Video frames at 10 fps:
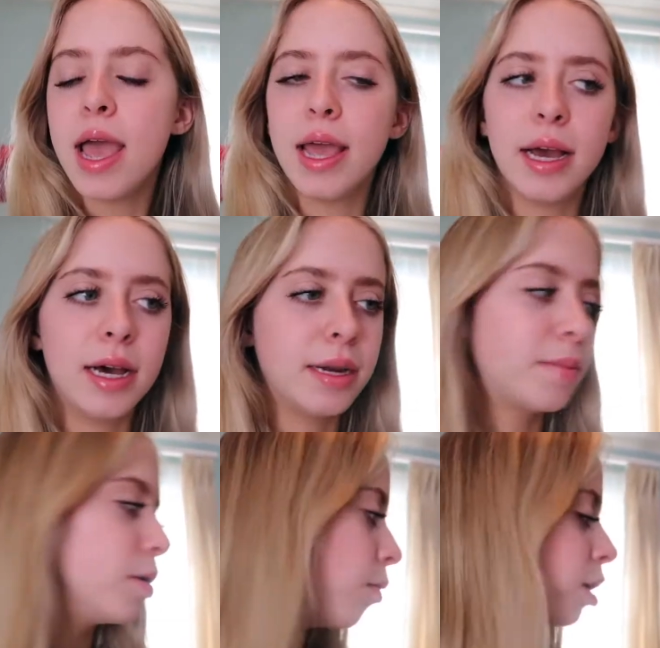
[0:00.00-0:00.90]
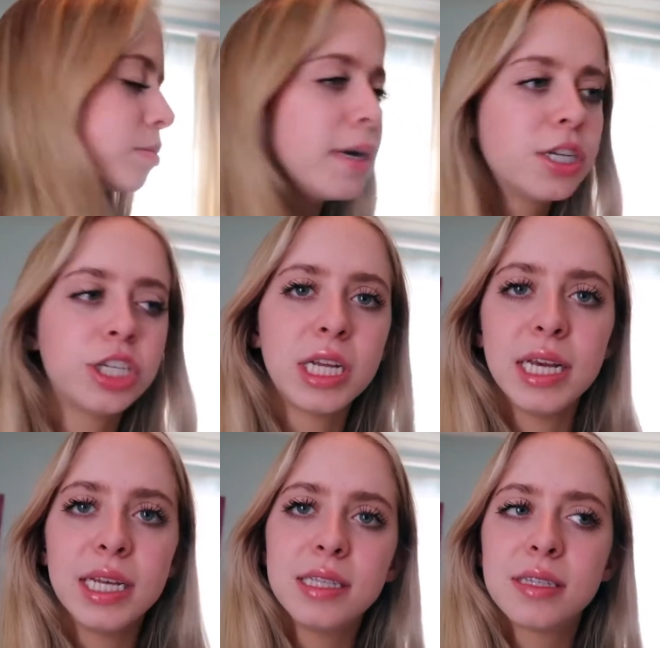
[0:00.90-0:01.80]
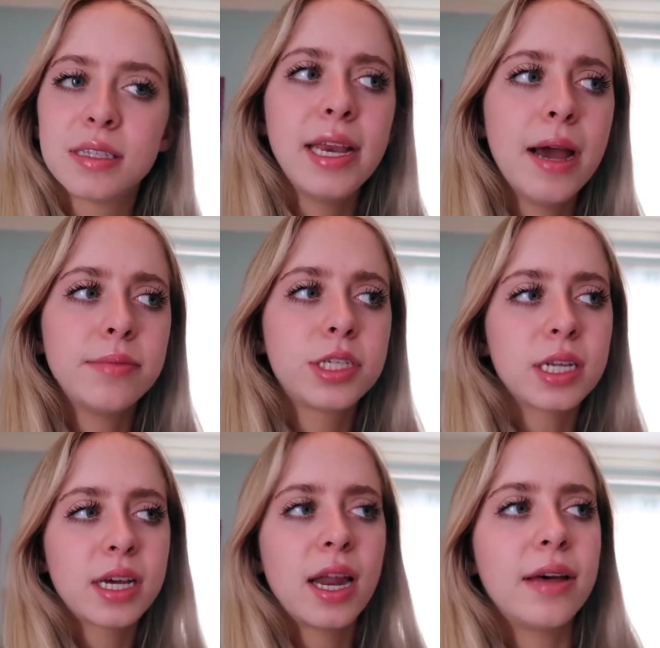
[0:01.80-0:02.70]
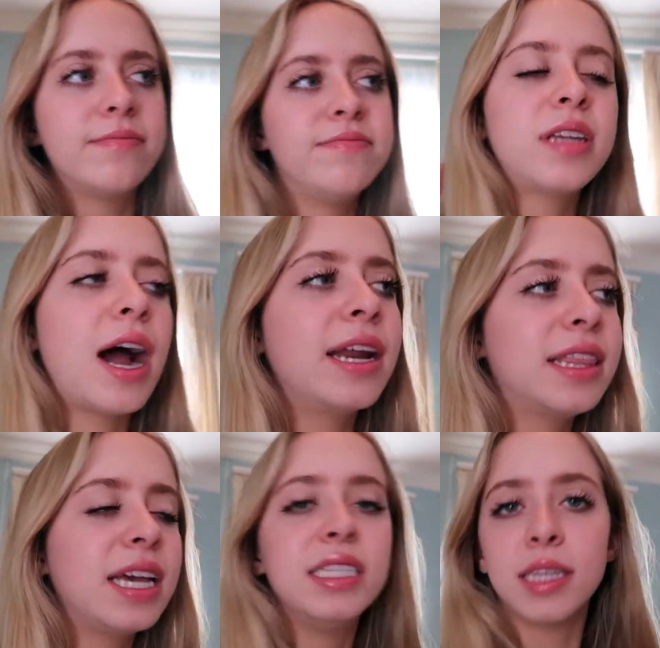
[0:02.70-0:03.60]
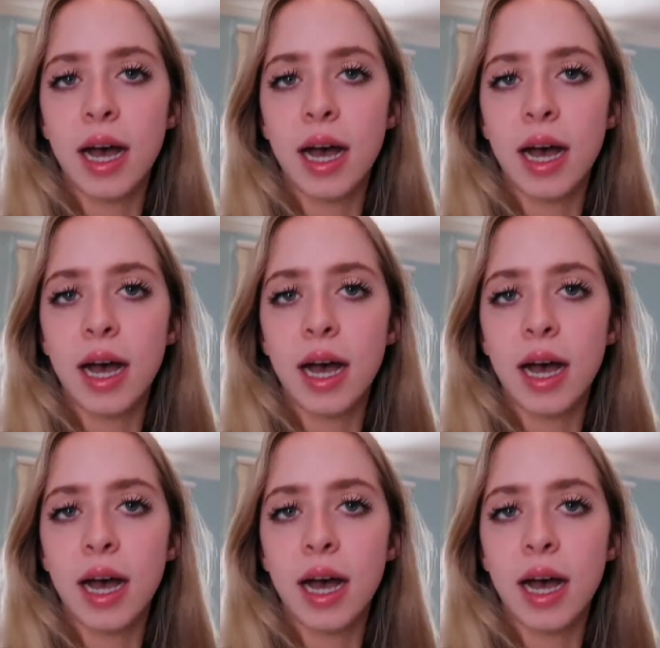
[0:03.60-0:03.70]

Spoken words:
and I'm going to wash my sheets. And yeah, I'm just going to kind of tidy things